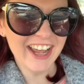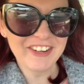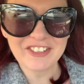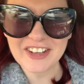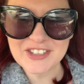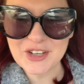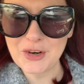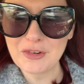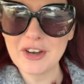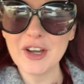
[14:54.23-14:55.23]
we're on school
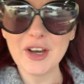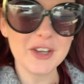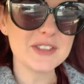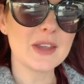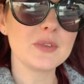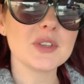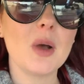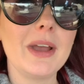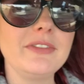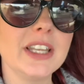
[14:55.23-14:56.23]
run, so we've just got
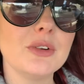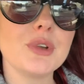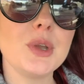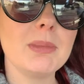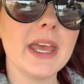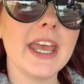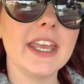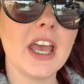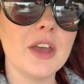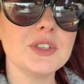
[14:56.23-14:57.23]
to wait for little
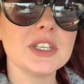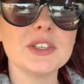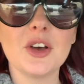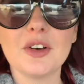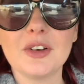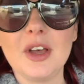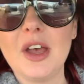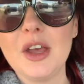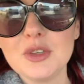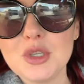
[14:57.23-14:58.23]
Ruby. Hope she's not
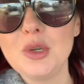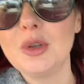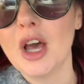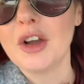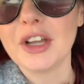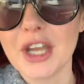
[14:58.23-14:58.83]
too long, and I